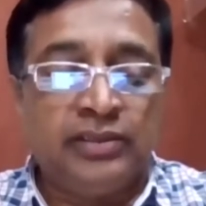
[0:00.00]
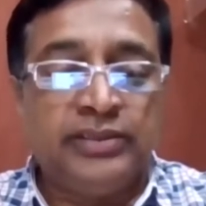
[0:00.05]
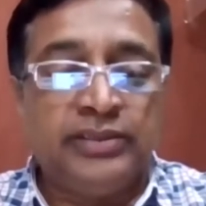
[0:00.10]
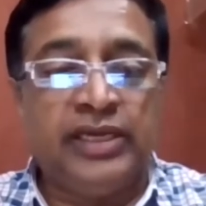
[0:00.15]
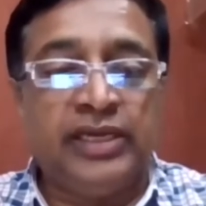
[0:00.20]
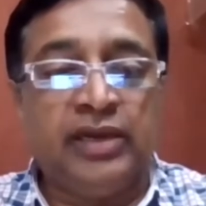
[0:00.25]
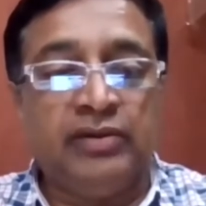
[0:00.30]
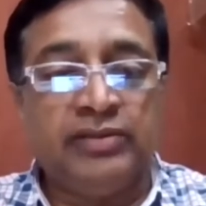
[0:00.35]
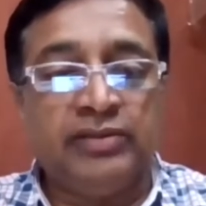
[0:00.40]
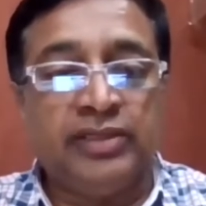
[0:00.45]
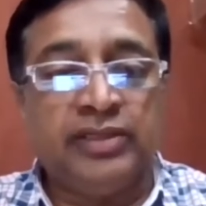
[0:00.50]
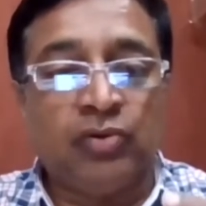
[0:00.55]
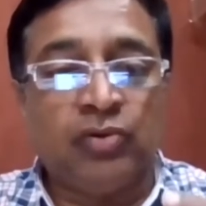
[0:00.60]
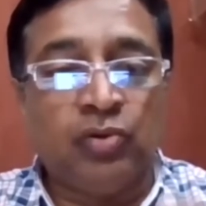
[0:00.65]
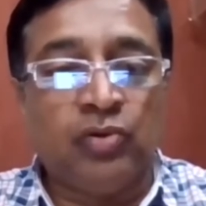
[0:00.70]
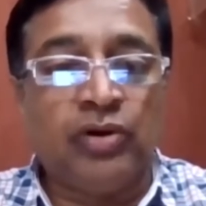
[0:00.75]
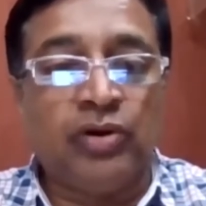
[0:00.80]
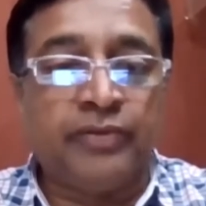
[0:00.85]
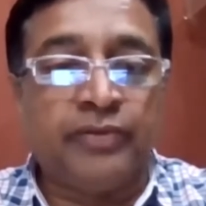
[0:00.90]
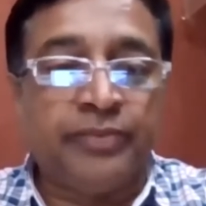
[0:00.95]
They have their
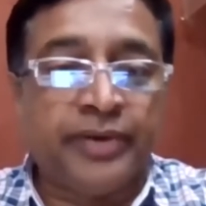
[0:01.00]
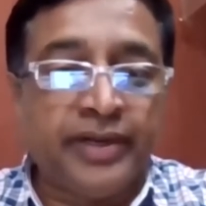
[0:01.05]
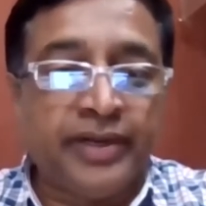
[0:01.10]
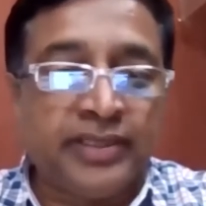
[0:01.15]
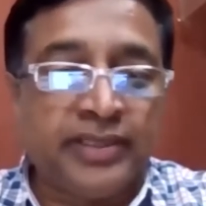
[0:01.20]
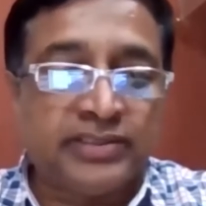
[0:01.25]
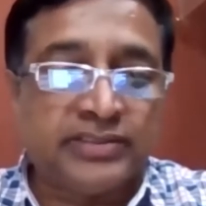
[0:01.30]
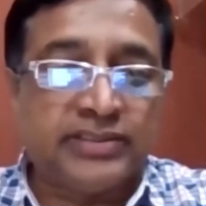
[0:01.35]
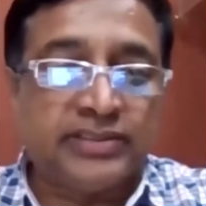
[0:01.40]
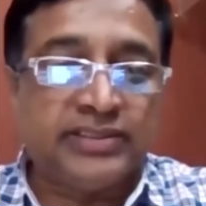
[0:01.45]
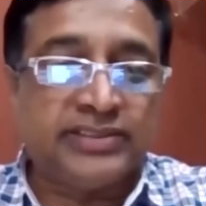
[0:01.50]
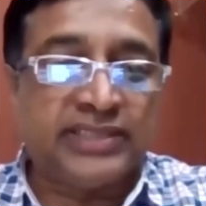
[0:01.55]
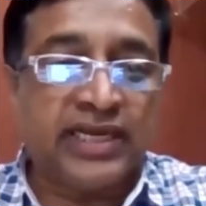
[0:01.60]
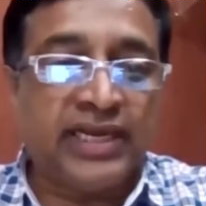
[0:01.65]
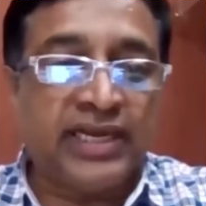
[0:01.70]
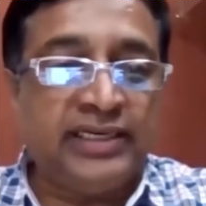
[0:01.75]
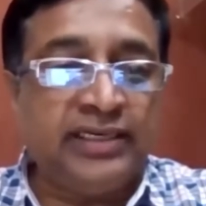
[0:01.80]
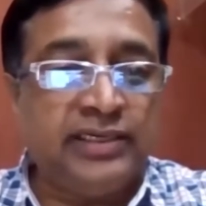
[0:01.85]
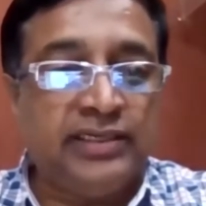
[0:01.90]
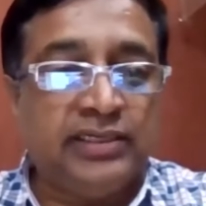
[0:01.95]
own rubrics
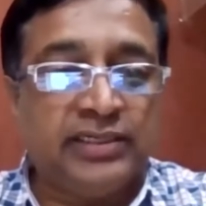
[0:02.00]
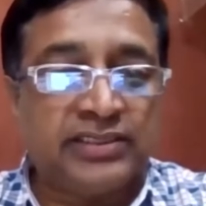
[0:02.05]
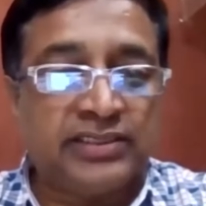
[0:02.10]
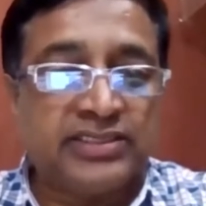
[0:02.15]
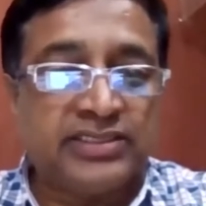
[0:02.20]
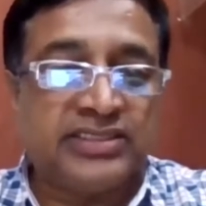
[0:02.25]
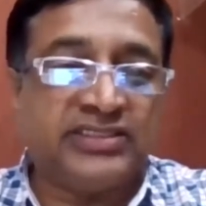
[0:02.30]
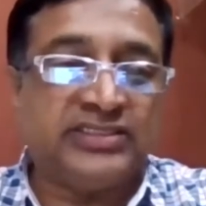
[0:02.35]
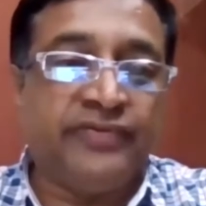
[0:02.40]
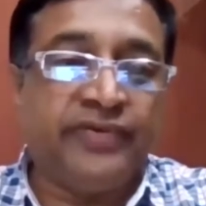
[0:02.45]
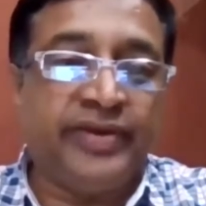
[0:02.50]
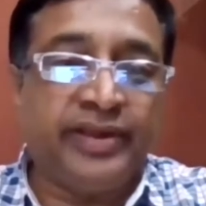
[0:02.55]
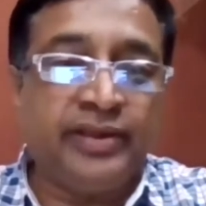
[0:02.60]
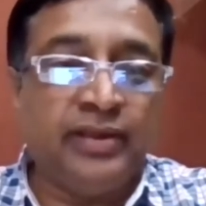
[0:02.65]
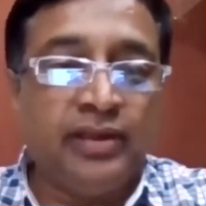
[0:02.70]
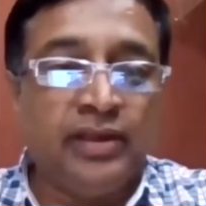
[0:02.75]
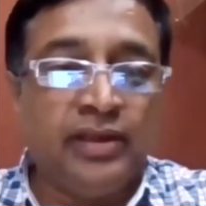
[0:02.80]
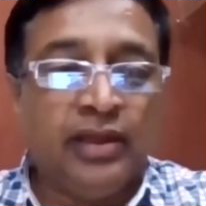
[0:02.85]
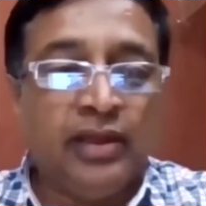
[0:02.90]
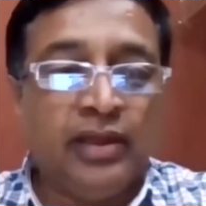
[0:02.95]
designed in a such a
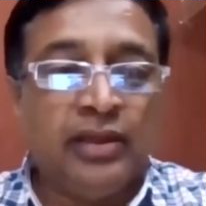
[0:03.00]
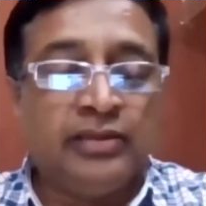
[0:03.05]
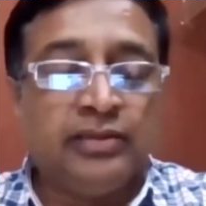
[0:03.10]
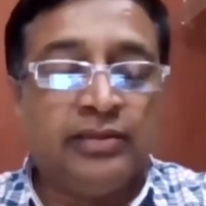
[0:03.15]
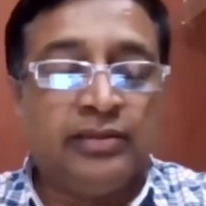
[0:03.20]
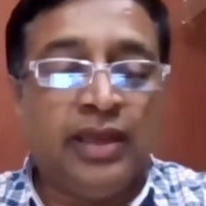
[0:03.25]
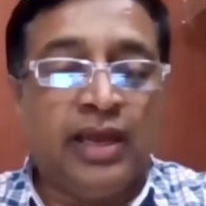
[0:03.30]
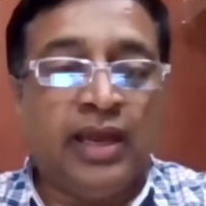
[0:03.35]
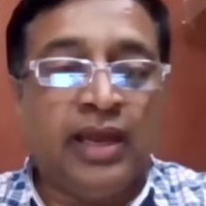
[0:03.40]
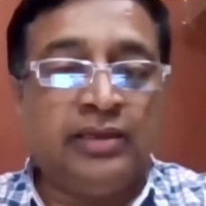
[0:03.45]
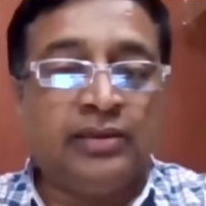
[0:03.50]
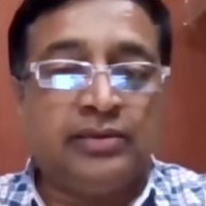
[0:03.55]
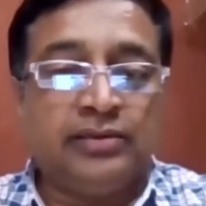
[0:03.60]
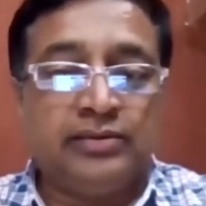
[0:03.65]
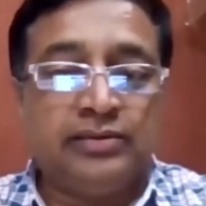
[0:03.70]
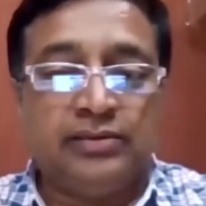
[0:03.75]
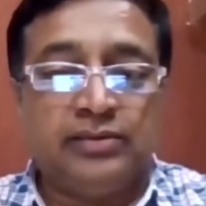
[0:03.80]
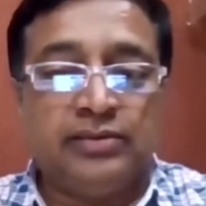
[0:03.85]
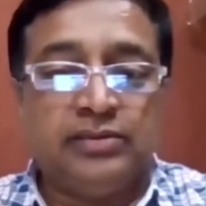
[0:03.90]
way that